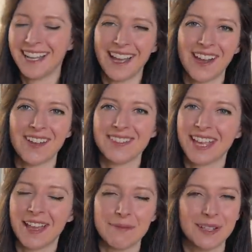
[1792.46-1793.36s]

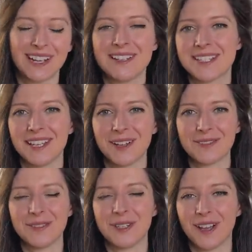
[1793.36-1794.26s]
yeah, it'd be great to hear
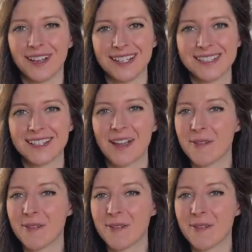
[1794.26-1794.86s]
from you guys.